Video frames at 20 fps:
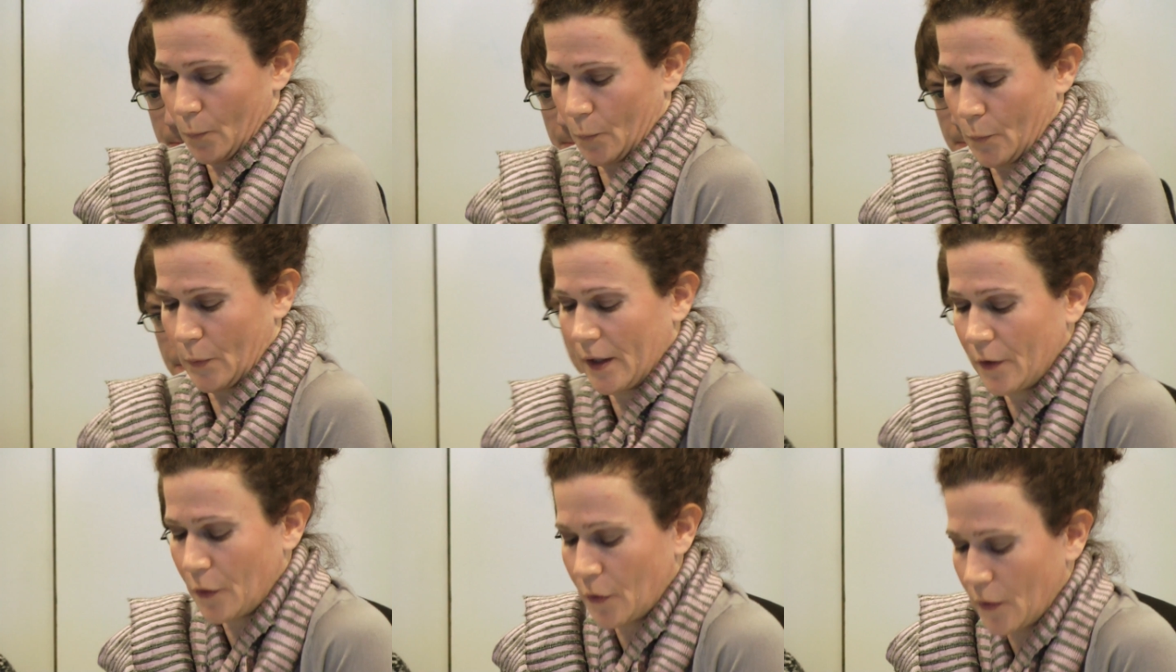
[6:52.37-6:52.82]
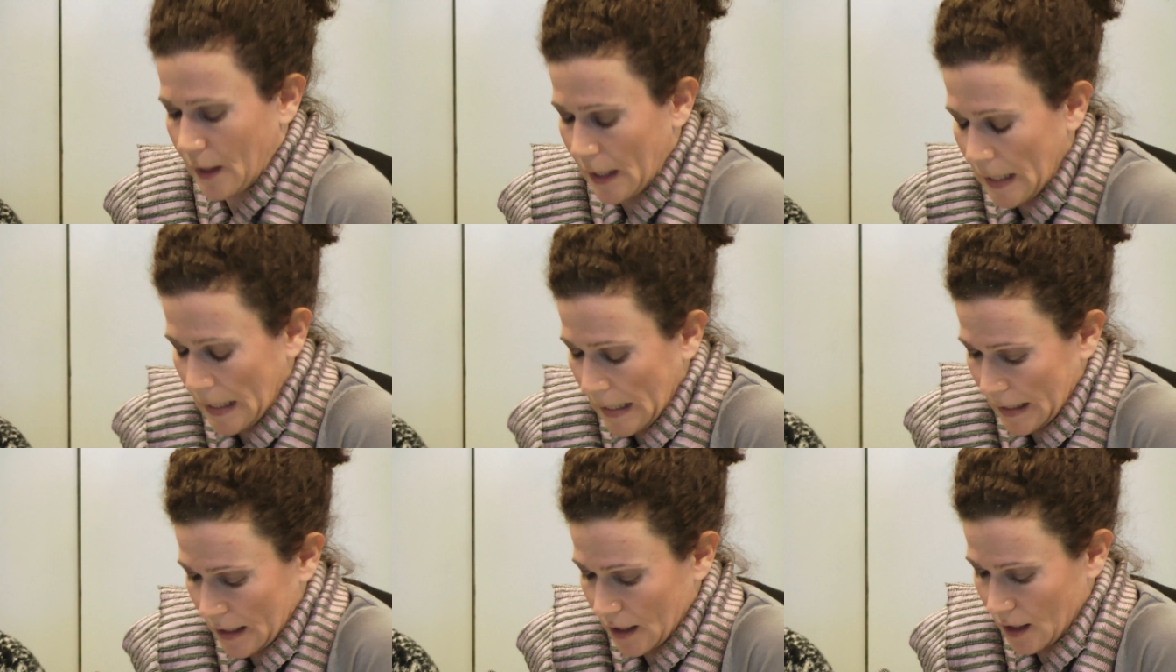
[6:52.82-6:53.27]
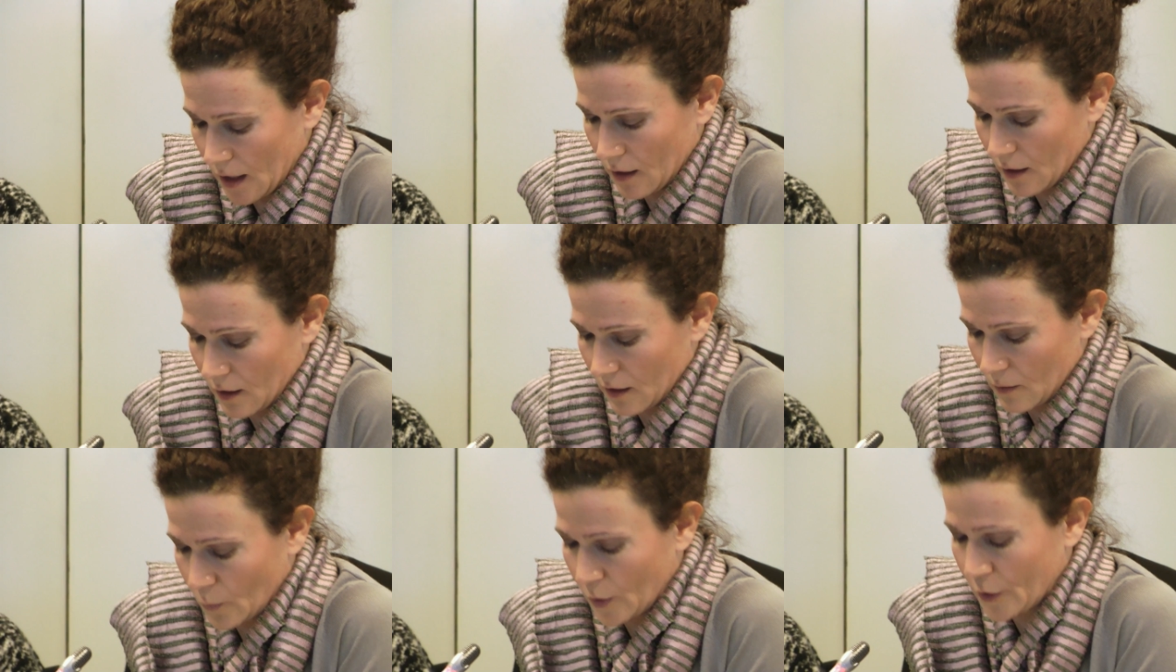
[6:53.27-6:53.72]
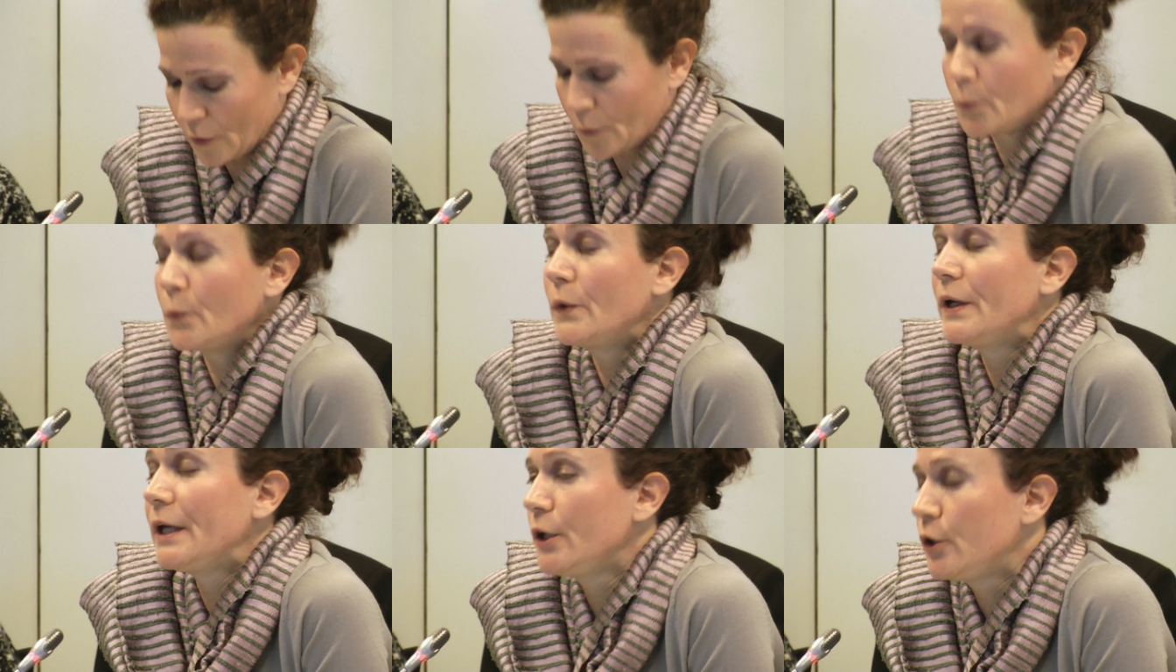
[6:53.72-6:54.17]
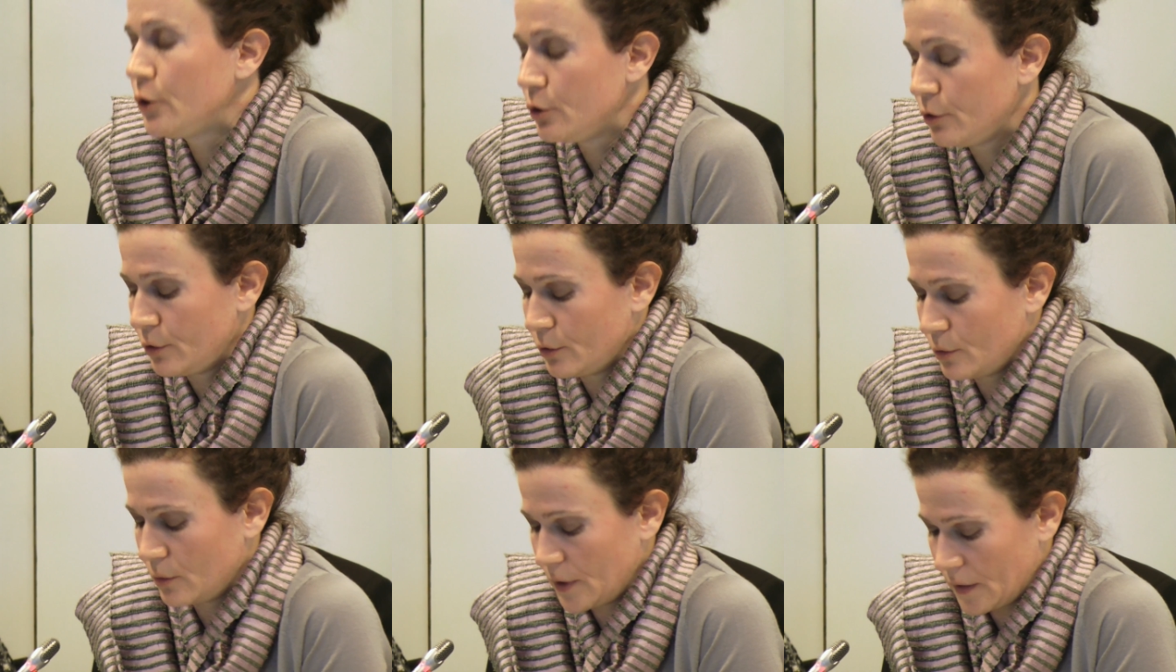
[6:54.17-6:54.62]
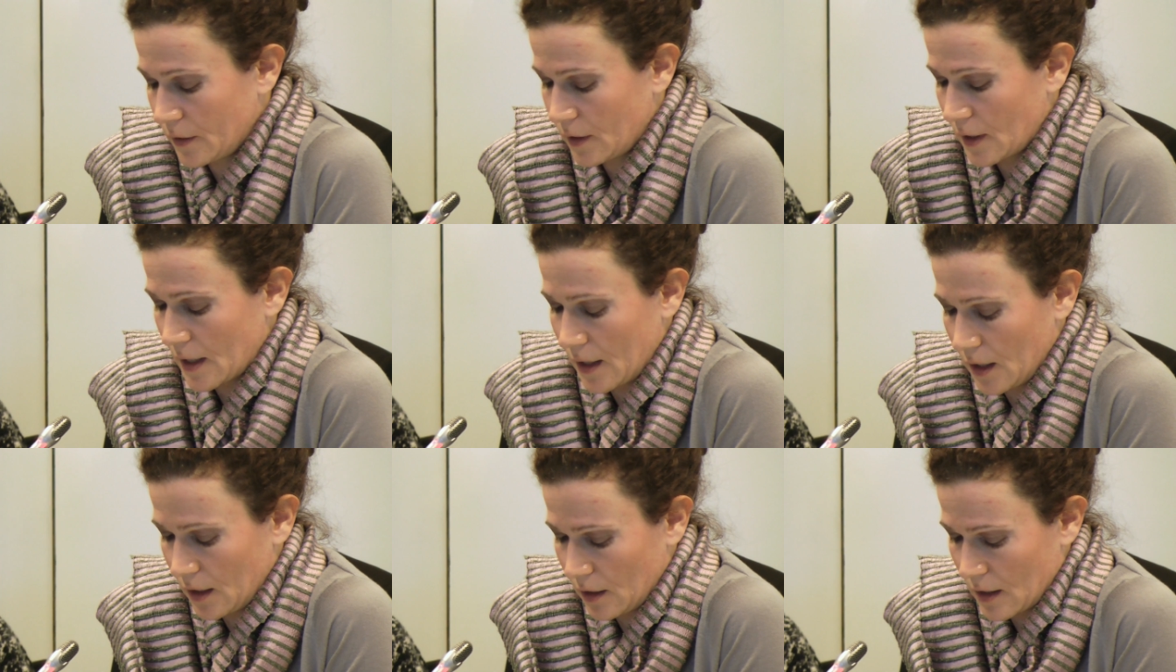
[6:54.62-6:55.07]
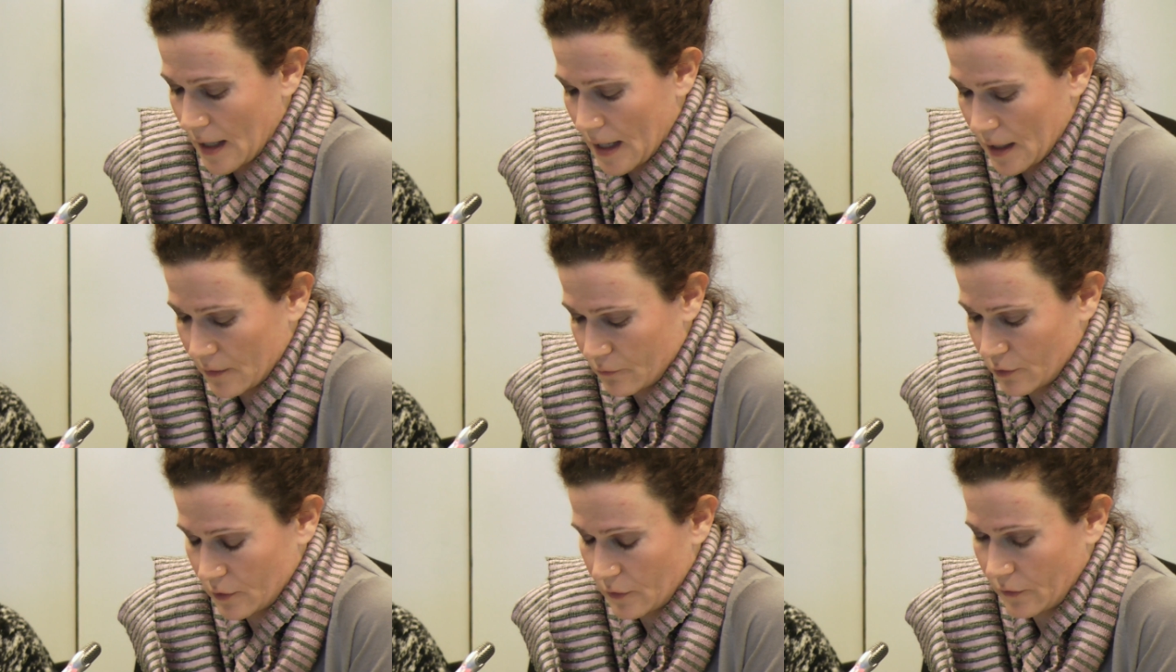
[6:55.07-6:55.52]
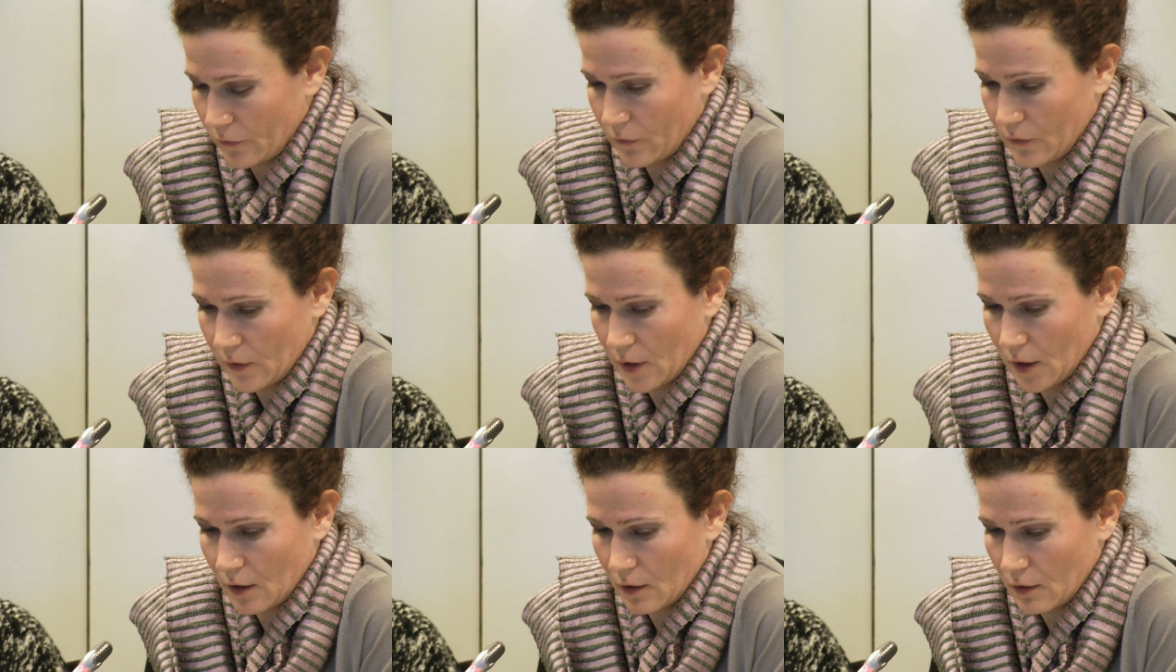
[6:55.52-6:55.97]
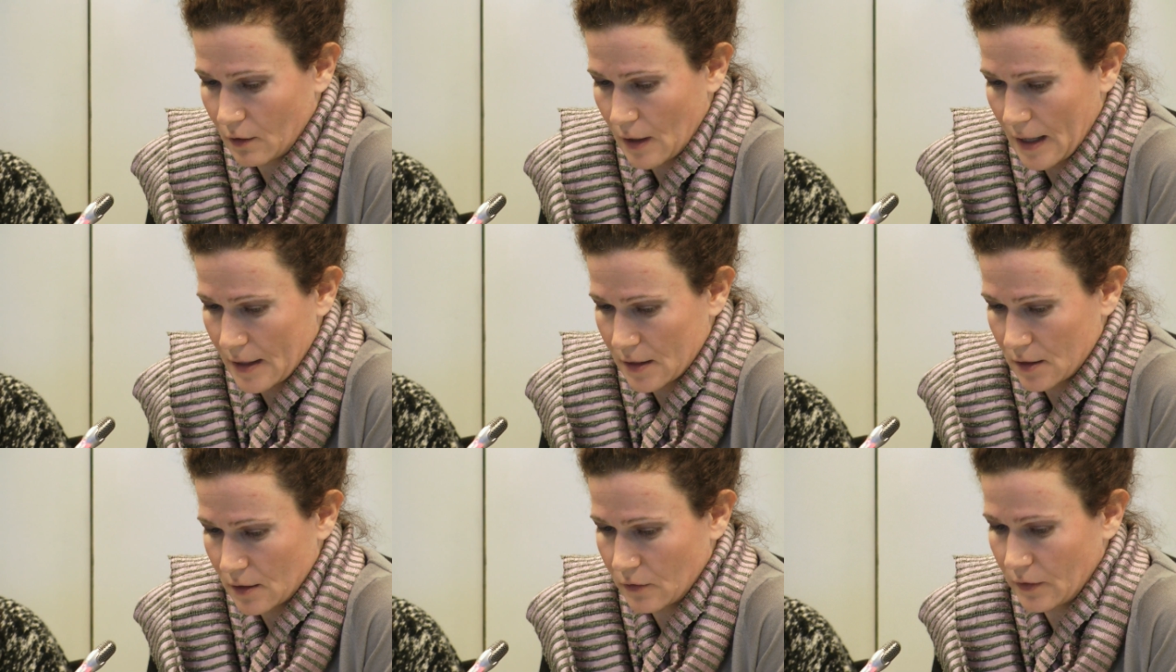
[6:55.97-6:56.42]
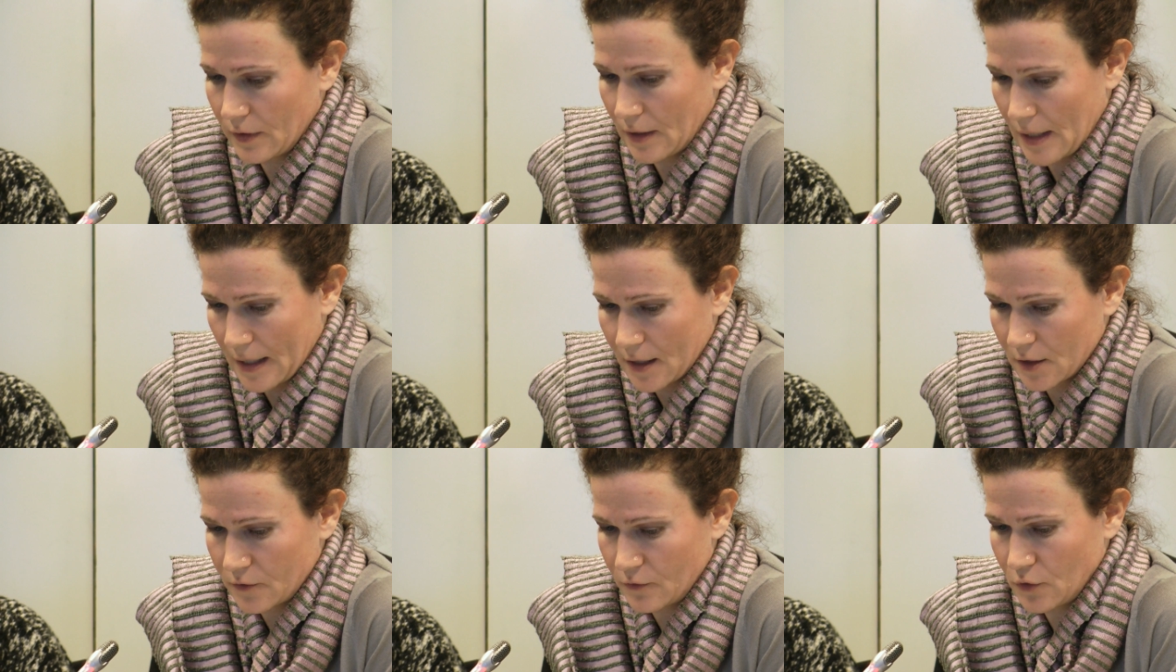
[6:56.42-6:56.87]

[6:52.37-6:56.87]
Within what we do in the advocacy on the